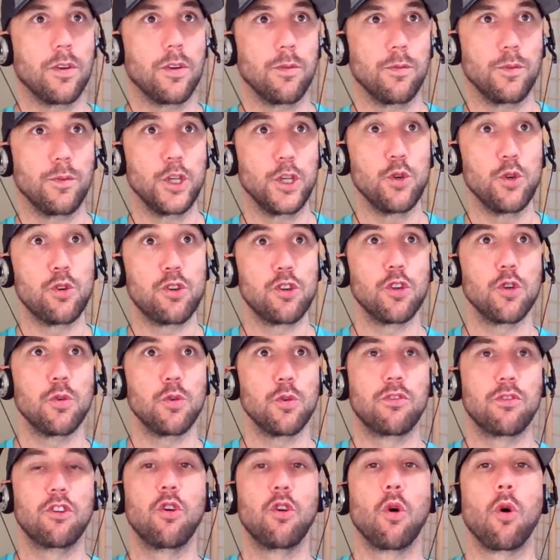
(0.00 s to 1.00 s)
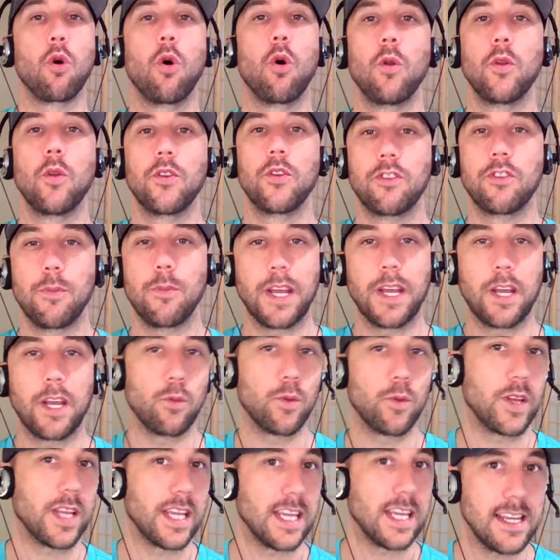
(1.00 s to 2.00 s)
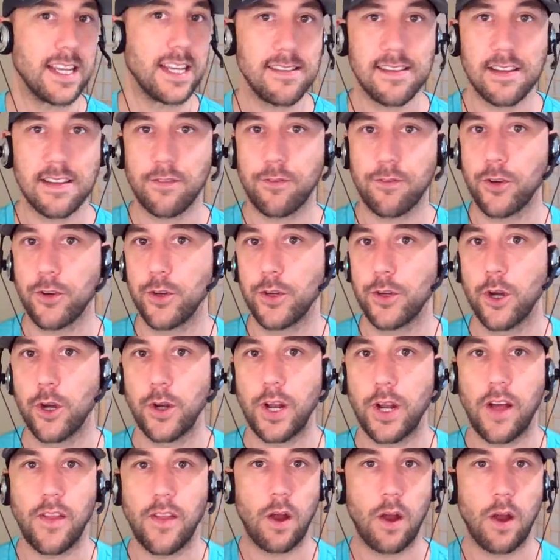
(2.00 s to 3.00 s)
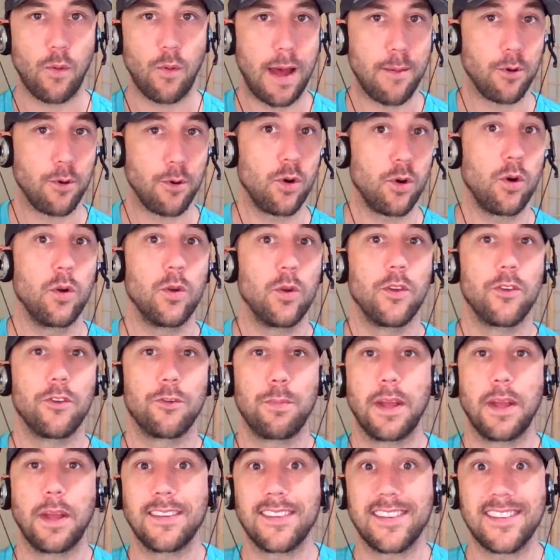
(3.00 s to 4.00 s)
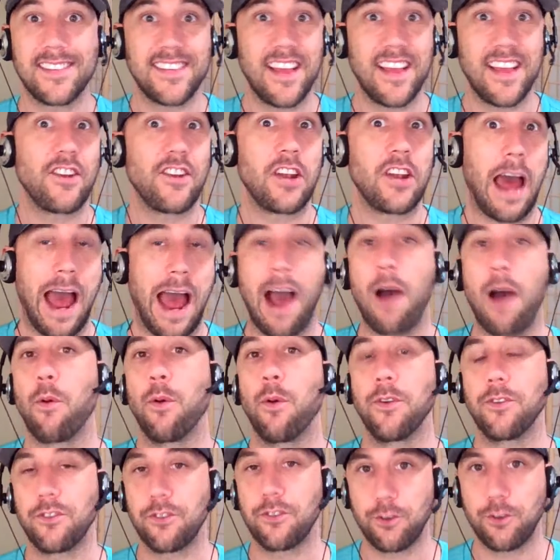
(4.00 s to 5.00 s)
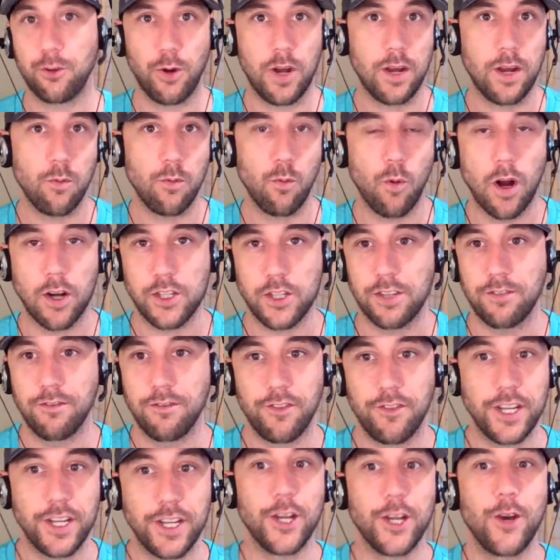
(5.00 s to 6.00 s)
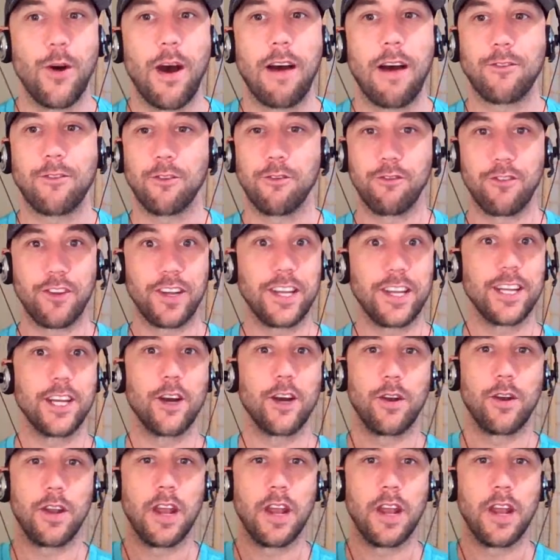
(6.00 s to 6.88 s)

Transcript: YouTube's goal is to make it really easy for you to go down that rabbit hole and spend seven hours straight watching video after video.